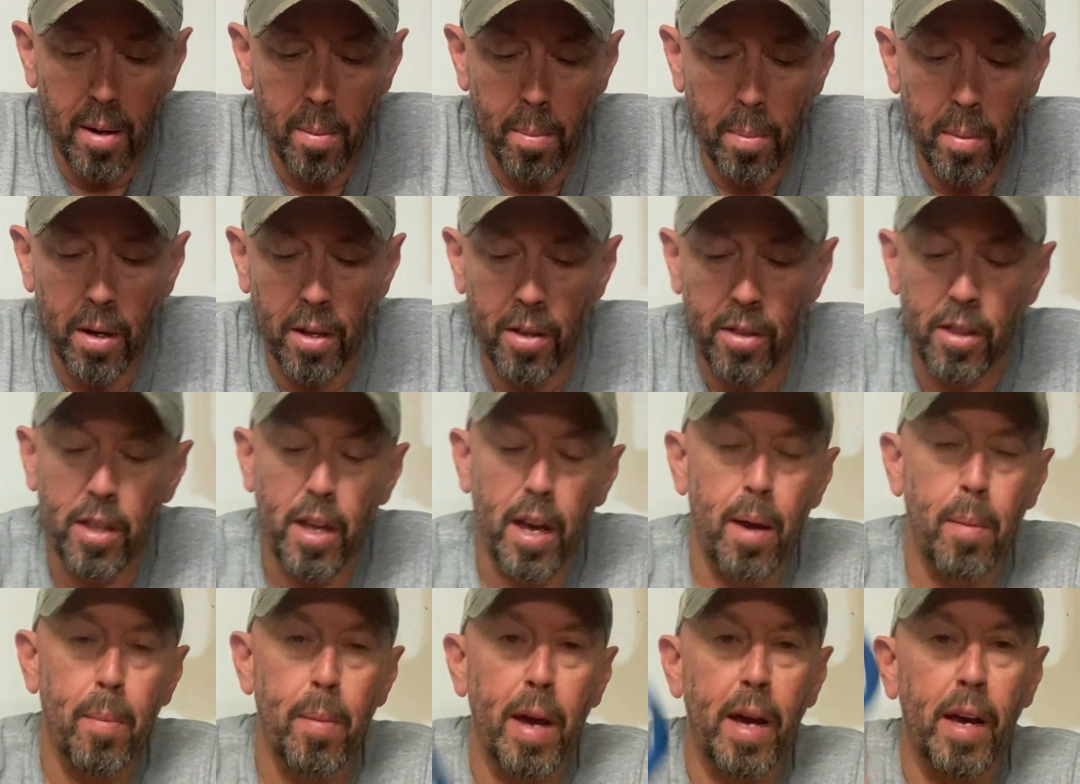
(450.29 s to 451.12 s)
But
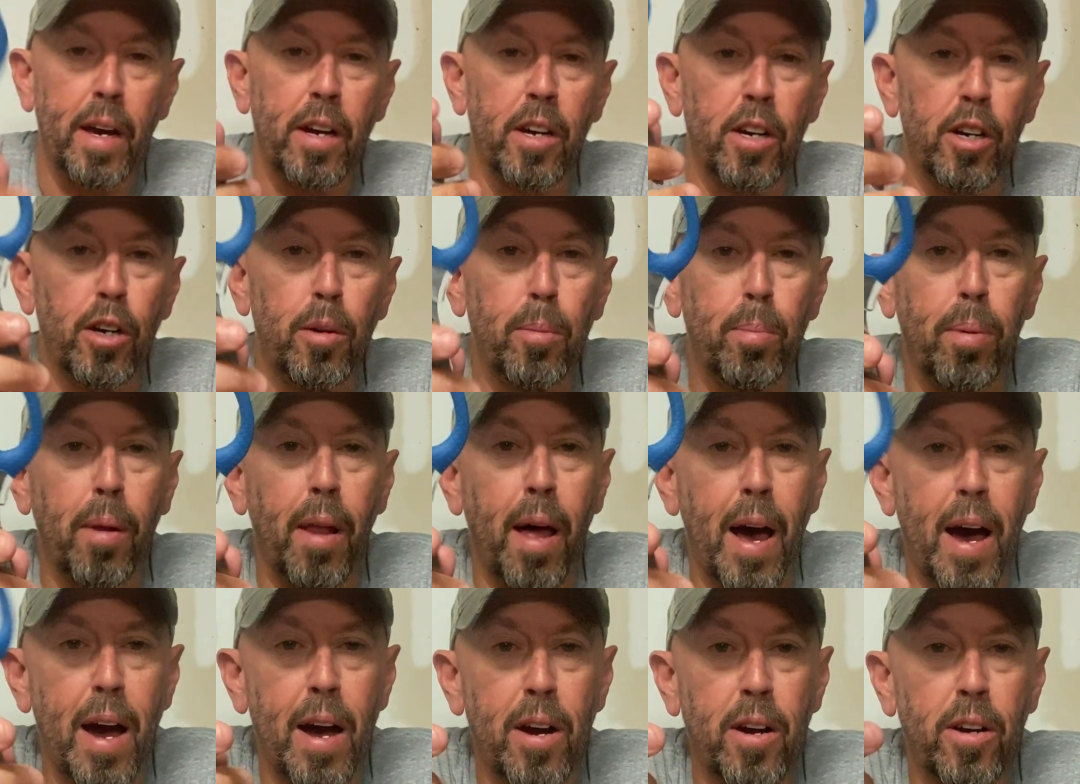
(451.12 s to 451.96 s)
they make good
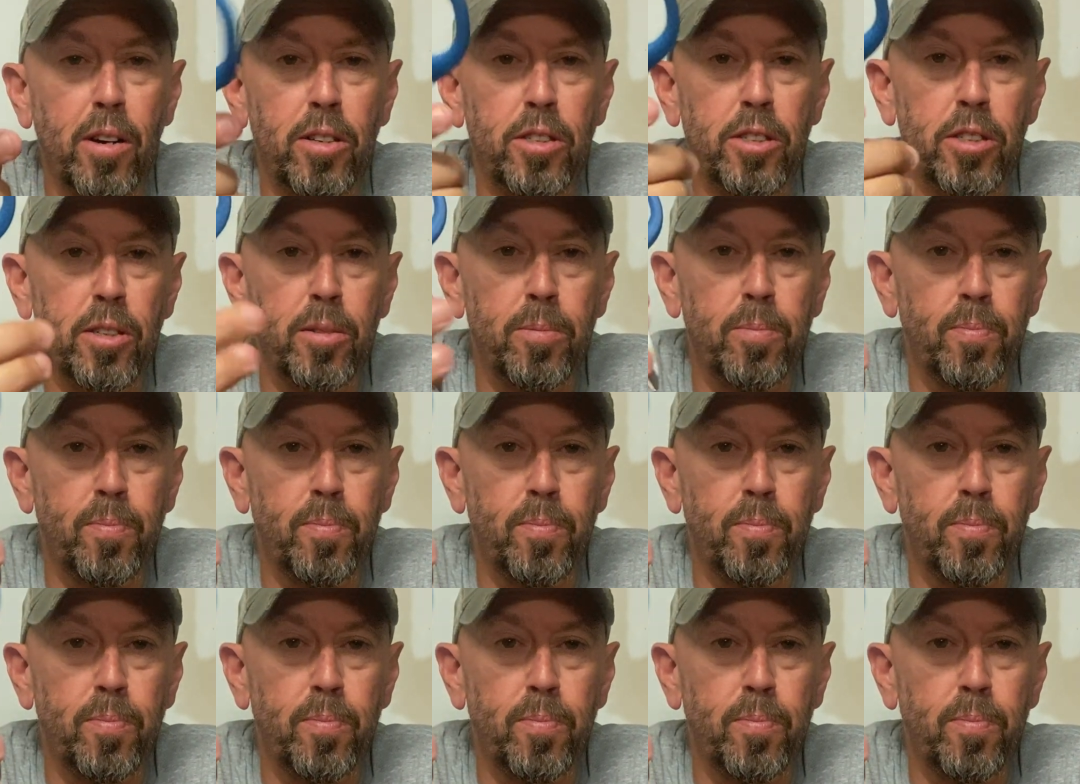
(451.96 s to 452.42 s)
pliers.